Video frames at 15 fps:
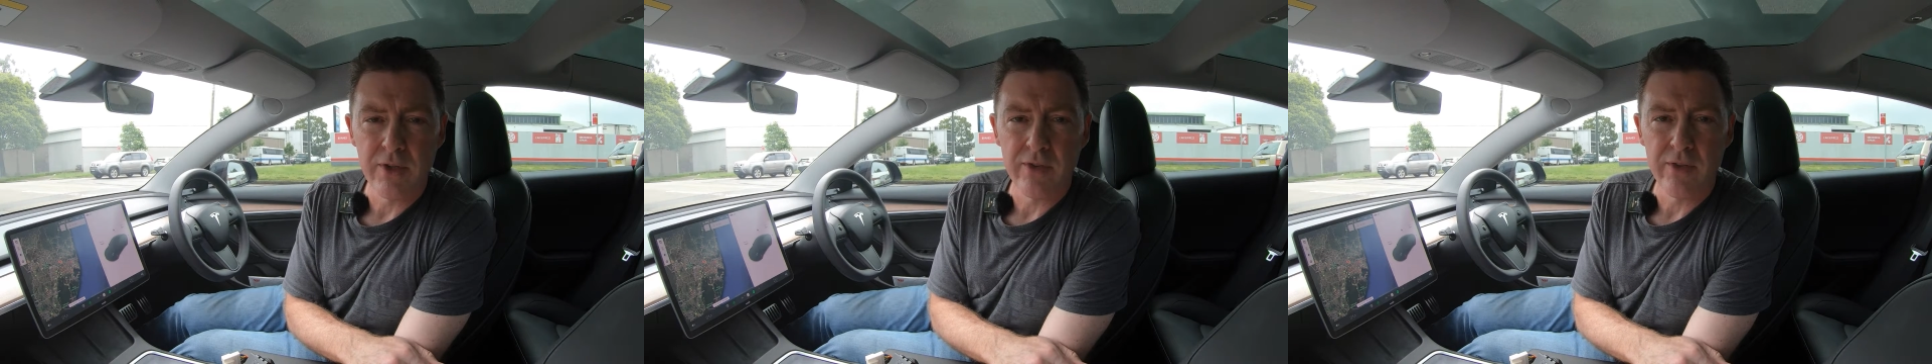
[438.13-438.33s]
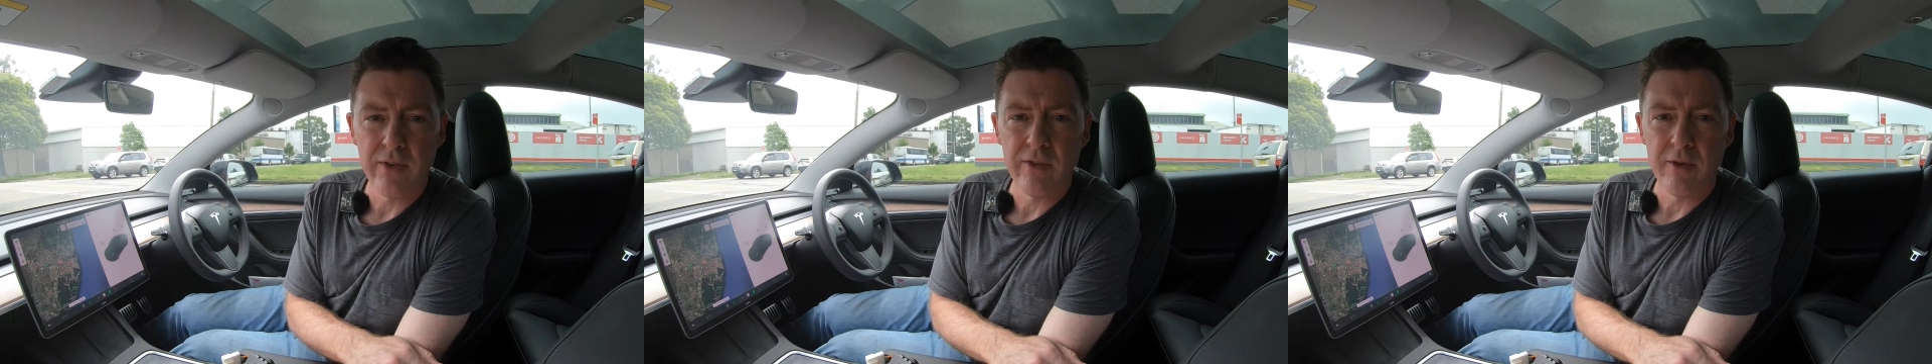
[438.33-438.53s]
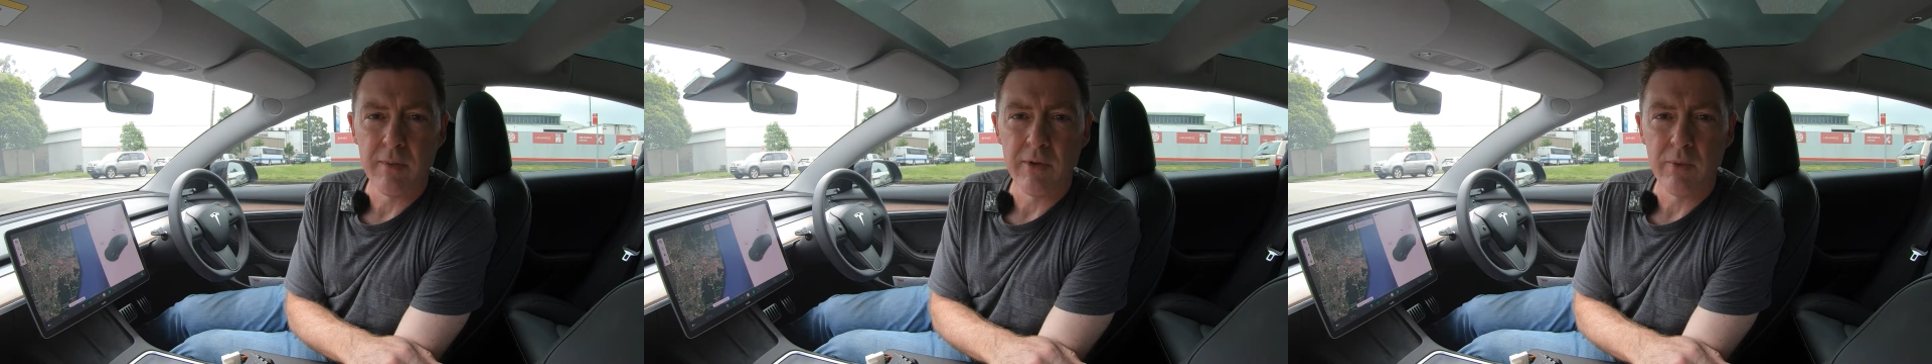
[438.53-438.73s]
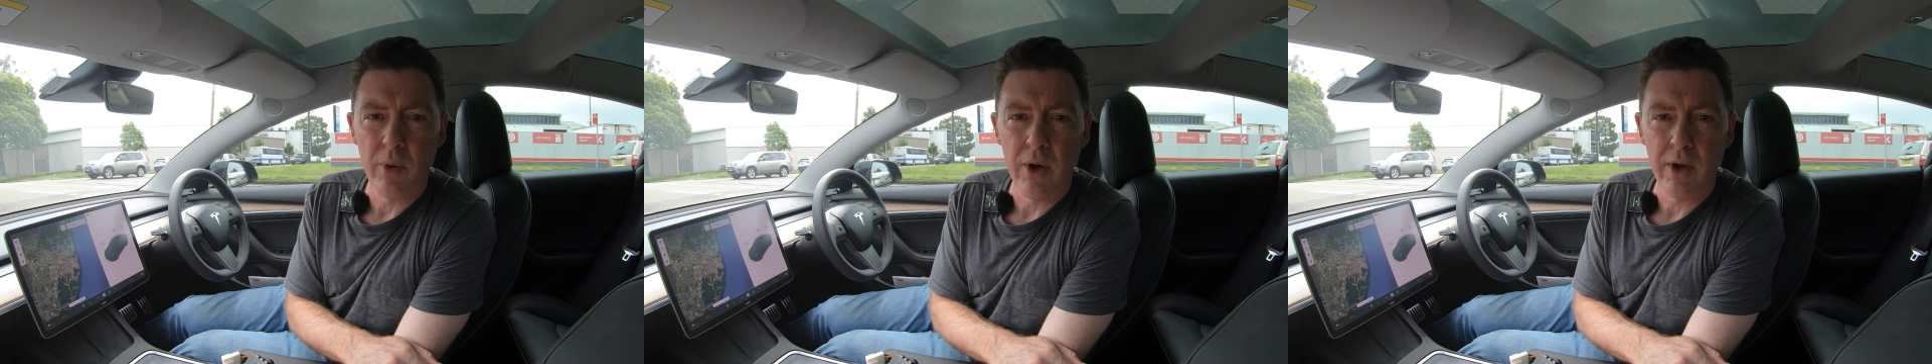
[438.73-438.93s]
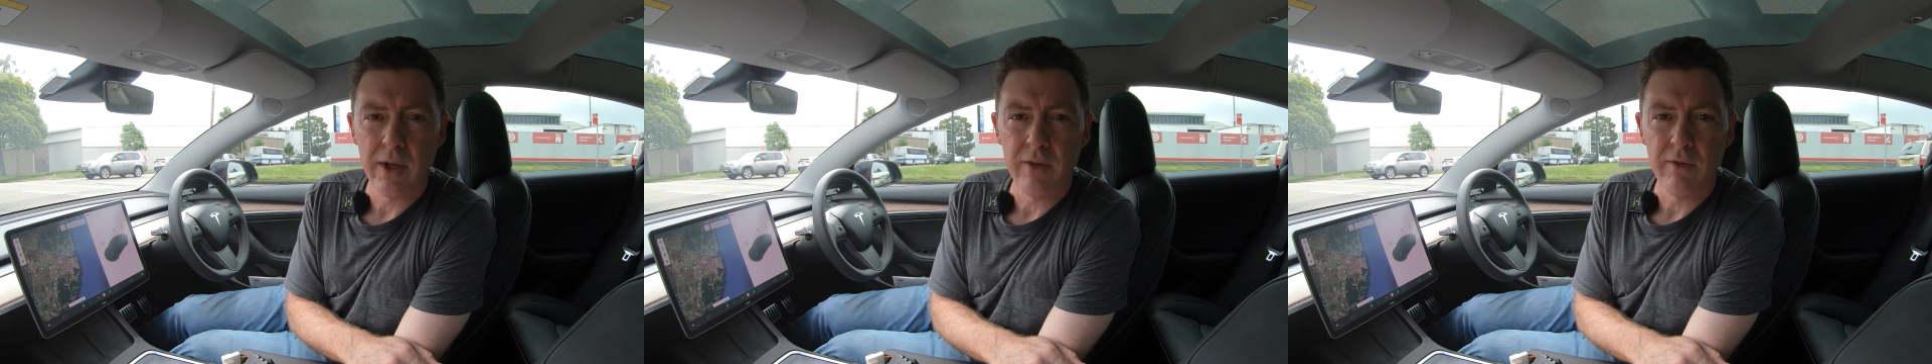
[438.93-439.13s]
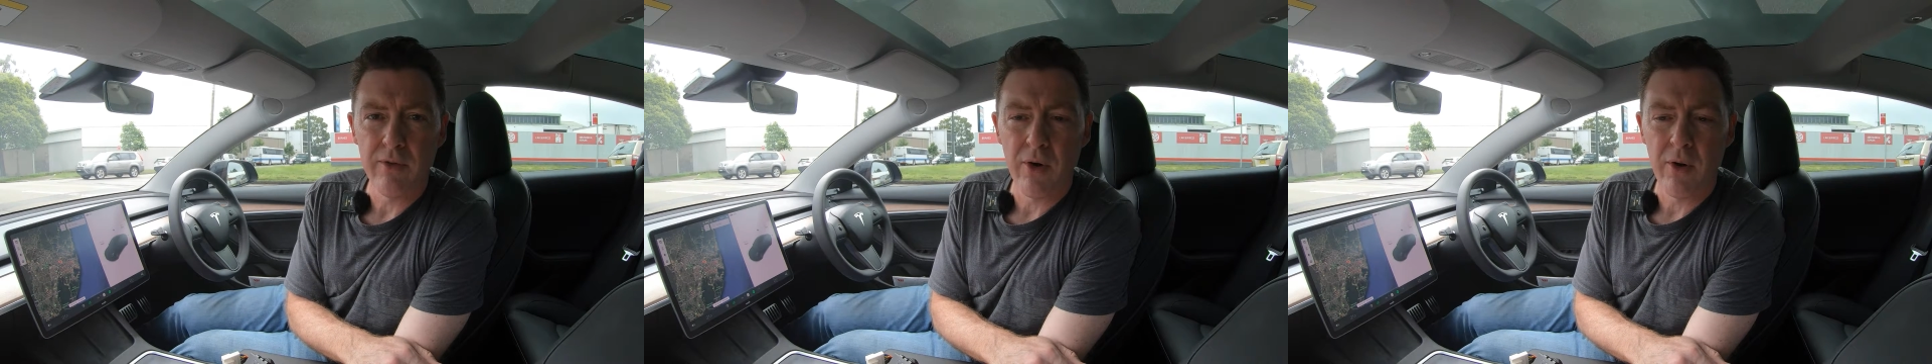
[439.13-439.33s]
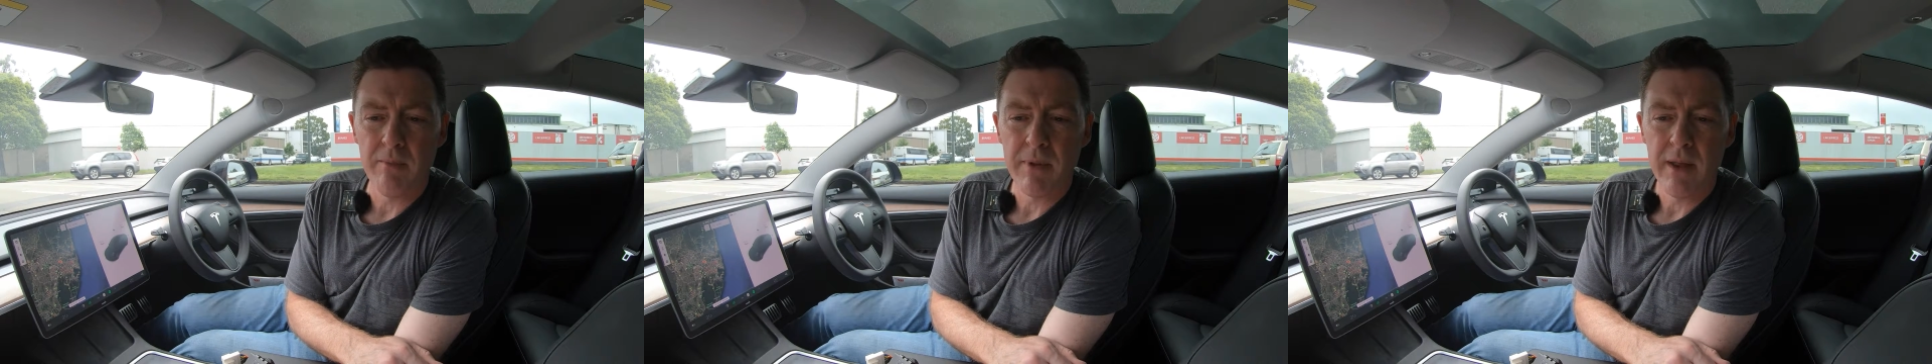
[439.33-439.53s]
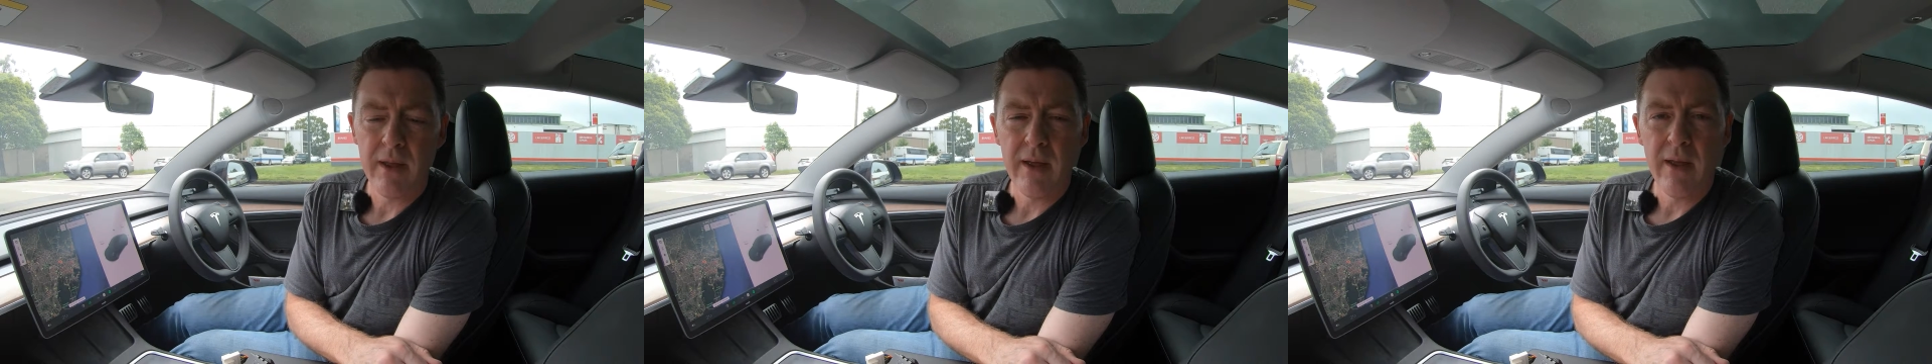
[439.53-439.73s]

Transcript: your system is working from,